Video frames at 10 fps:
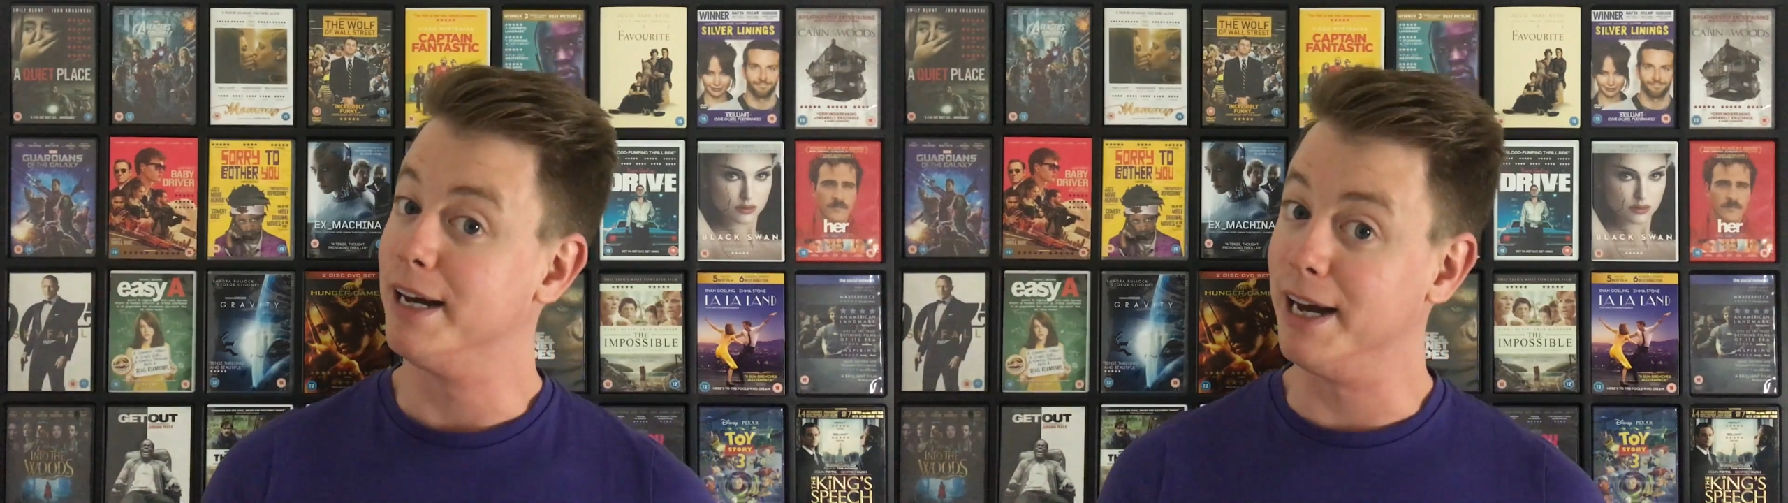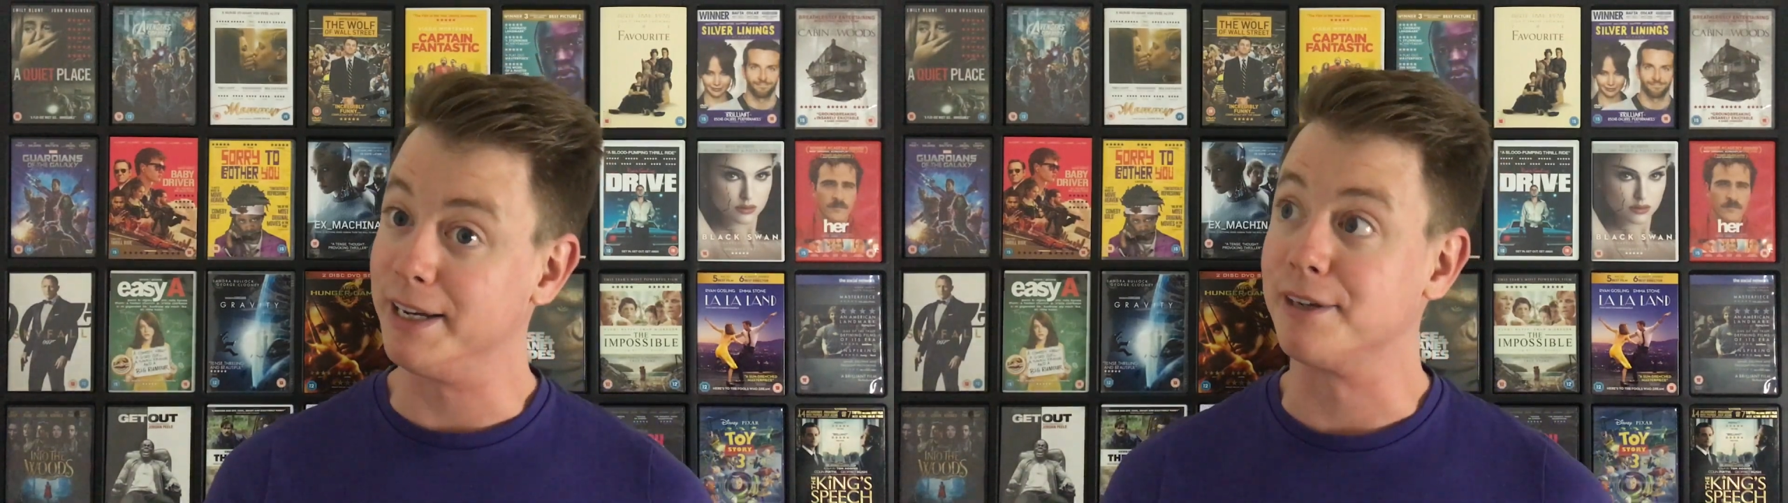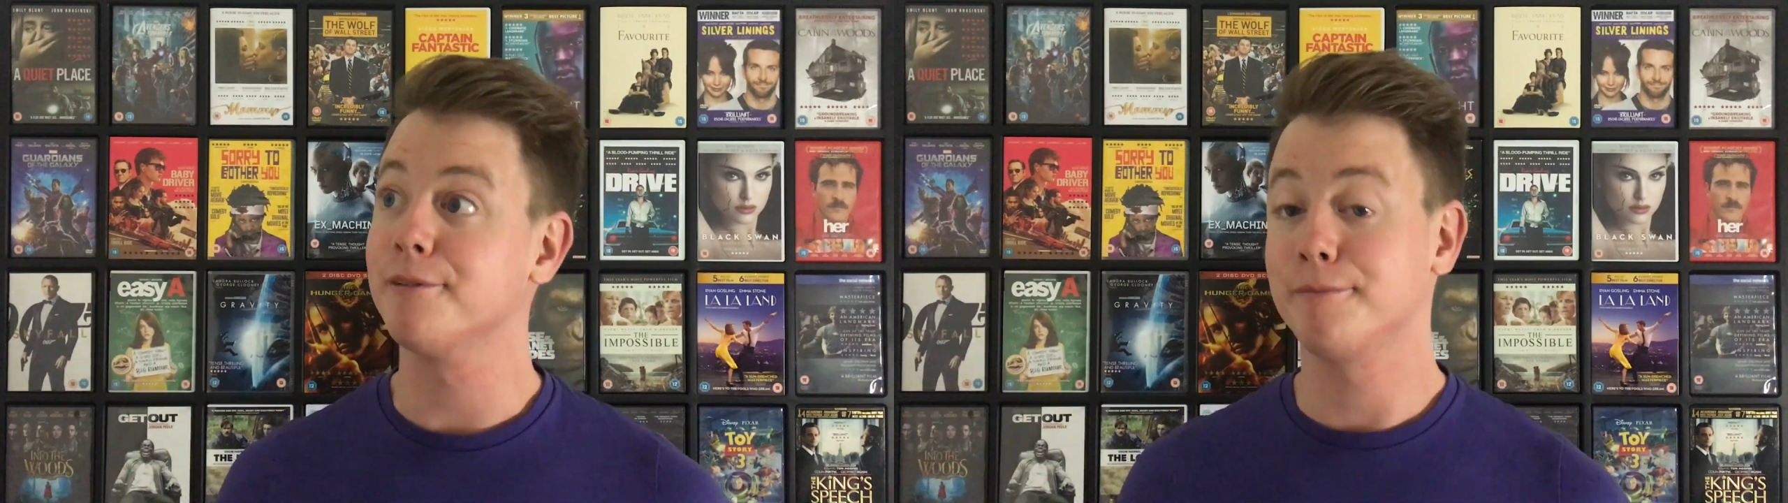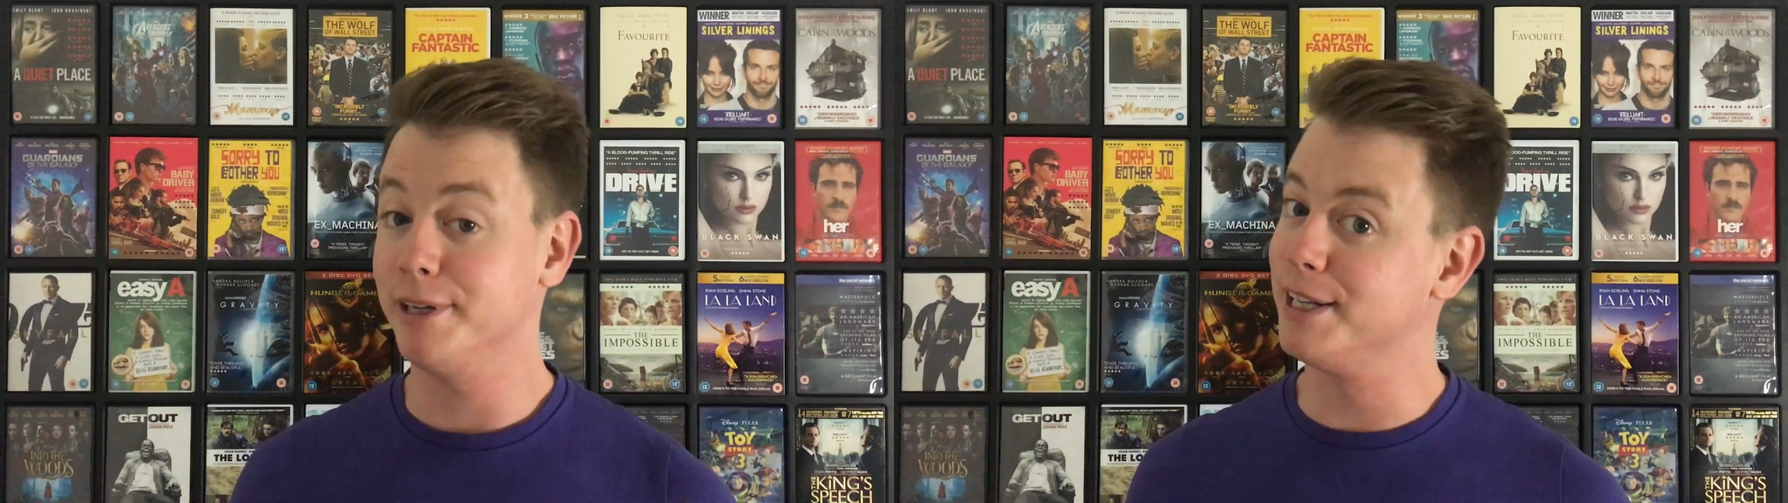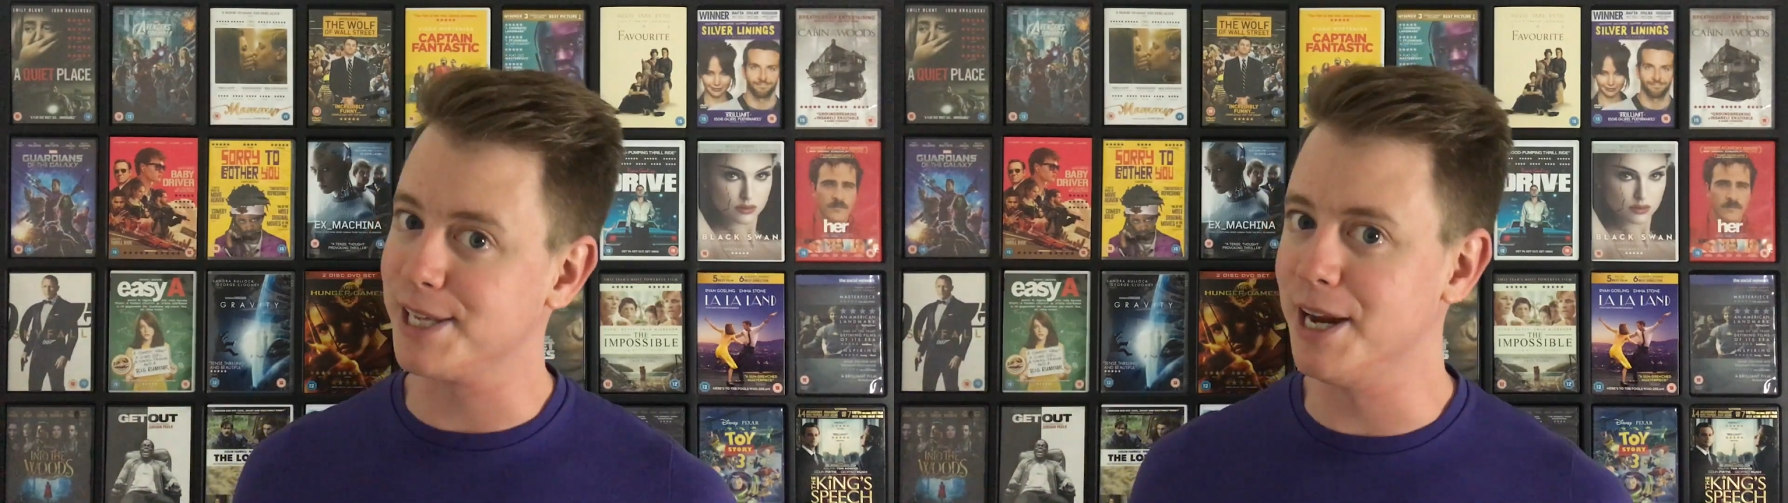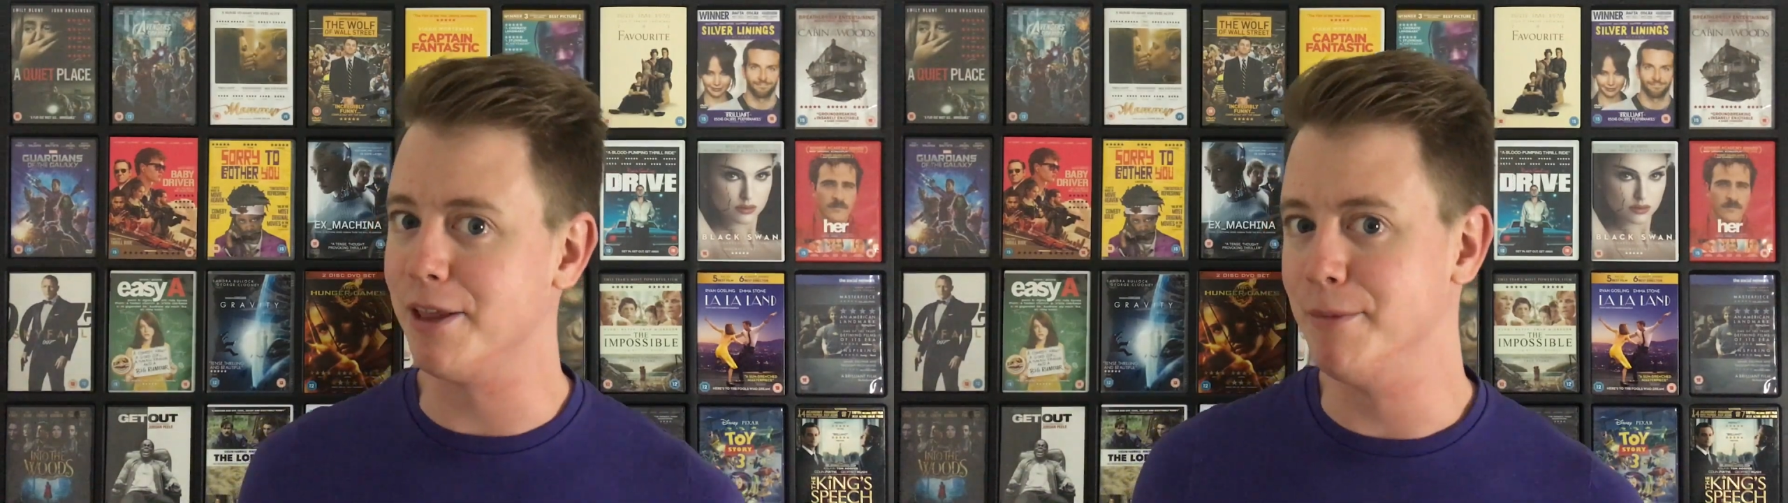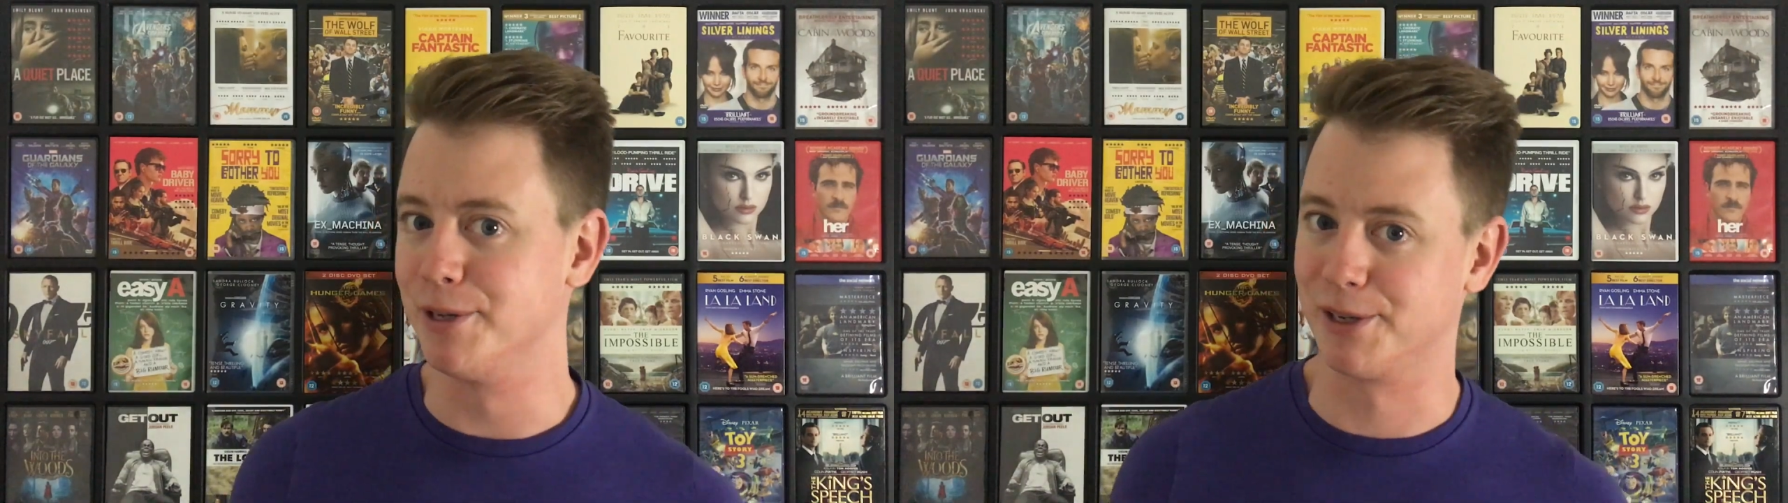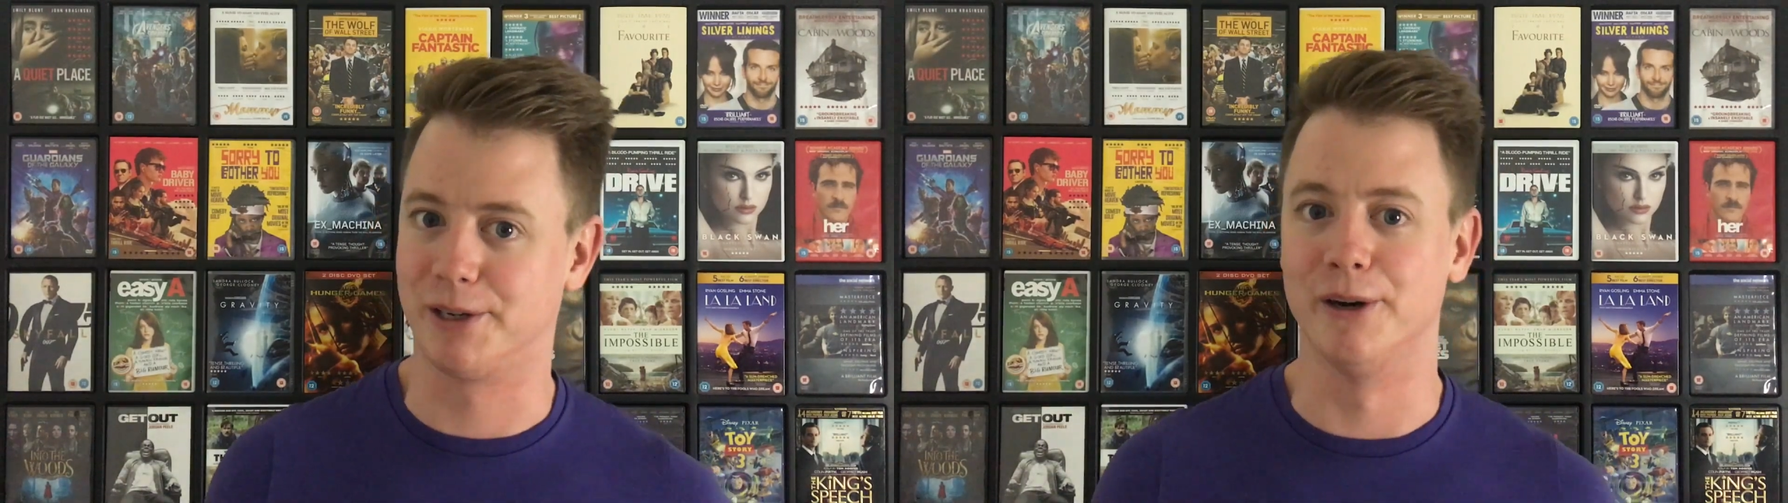And it's another
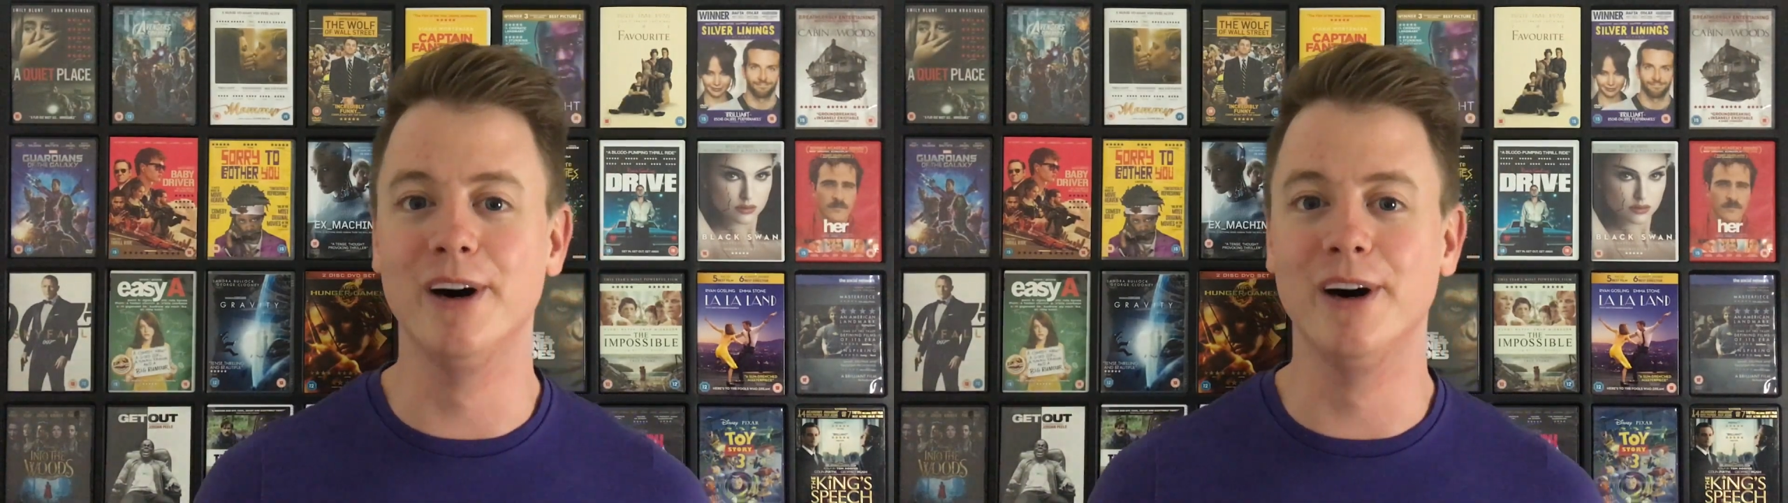musical.